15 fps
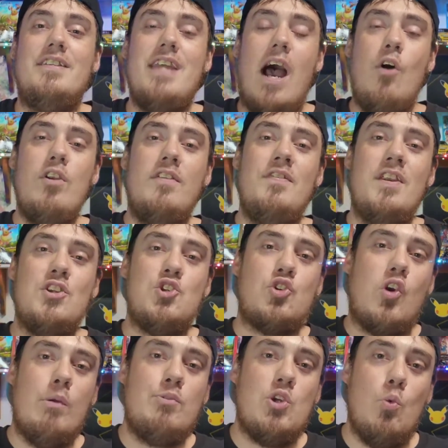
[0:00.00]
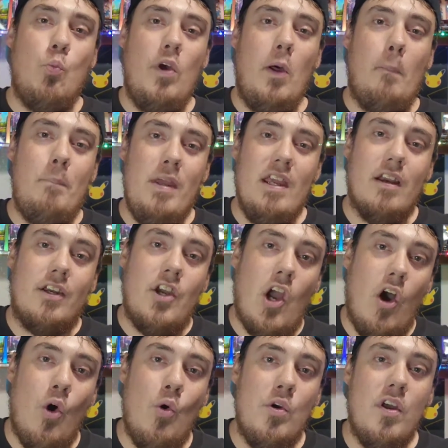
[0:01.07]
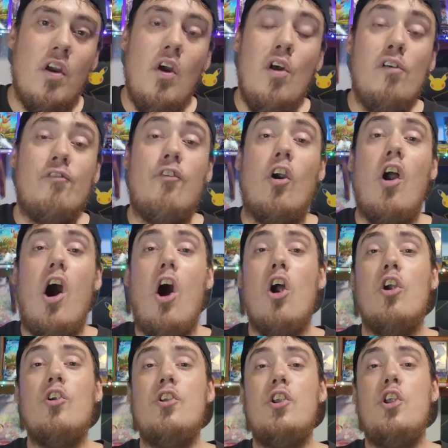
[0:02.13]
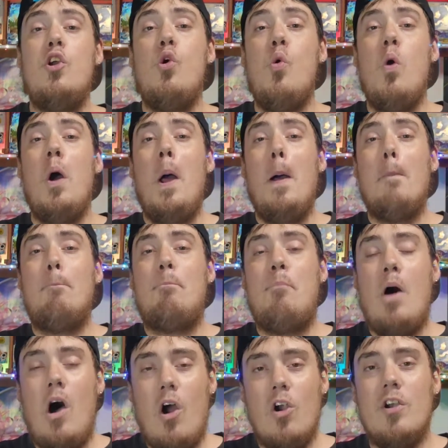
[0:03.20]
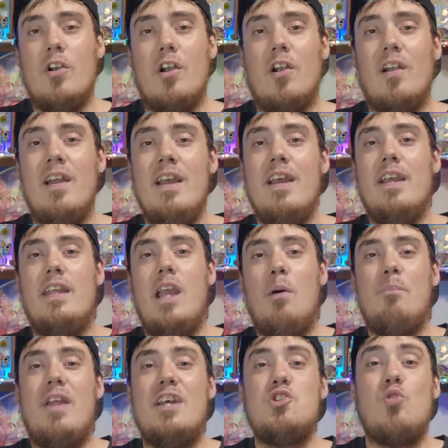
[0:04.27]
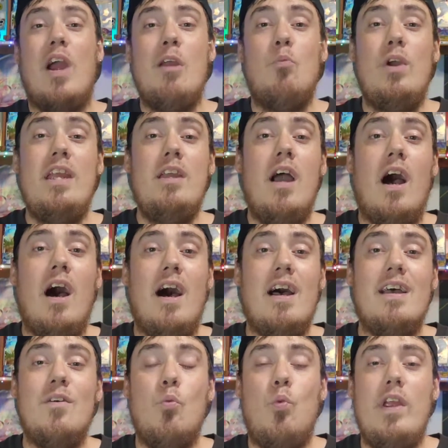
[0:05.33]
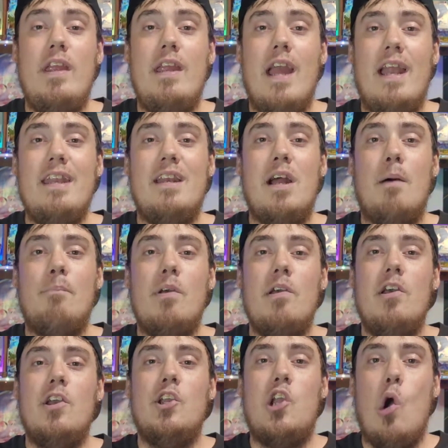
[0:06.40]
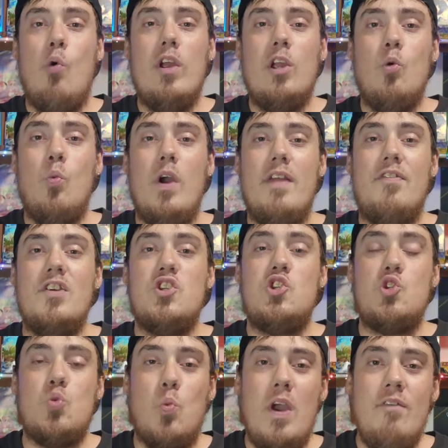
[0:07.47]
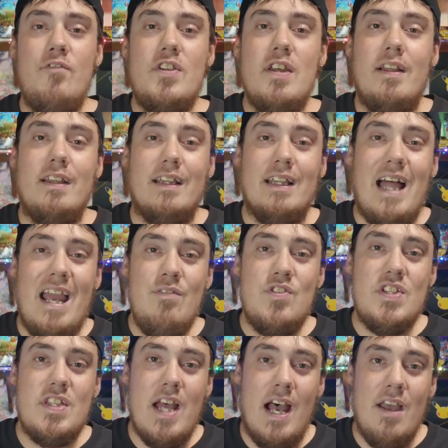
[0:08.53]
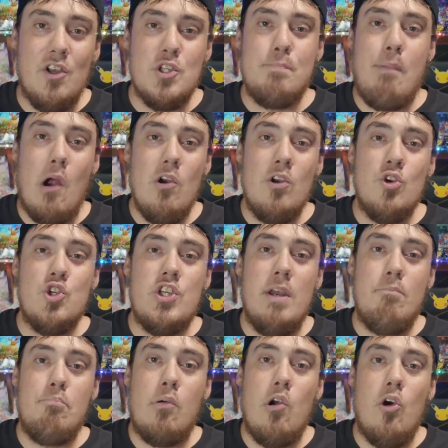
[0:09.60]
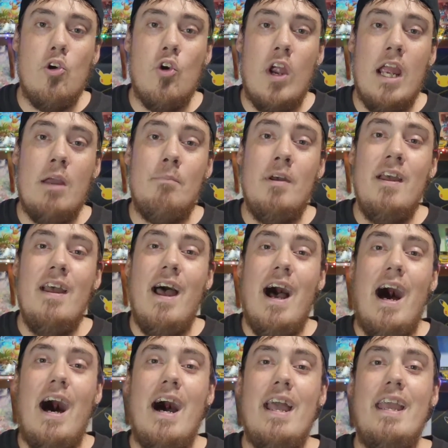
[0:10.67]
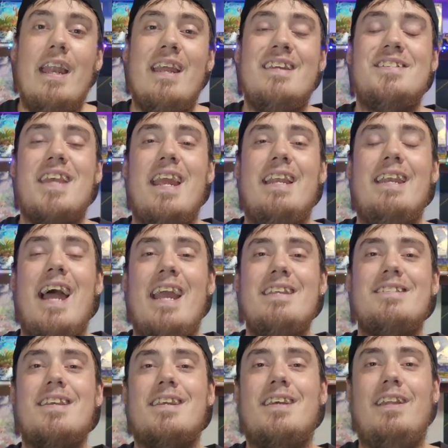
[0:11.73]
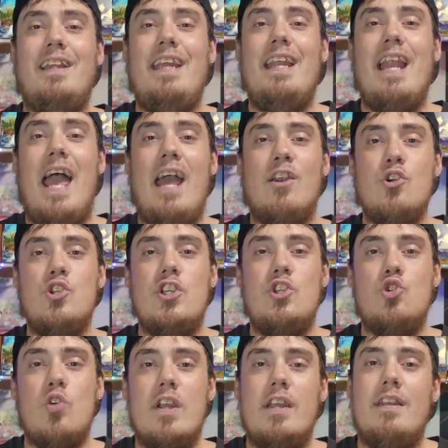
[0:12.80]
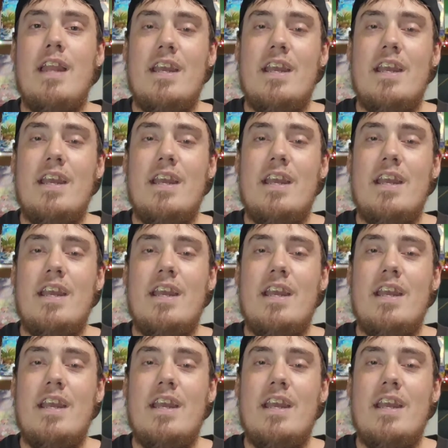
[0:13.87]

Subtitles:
Down in the description will be a code for our new partner. Yep, that's right. We ended up going with Swift Lifestyles Partnership Program. It is a nice, clean energy drink.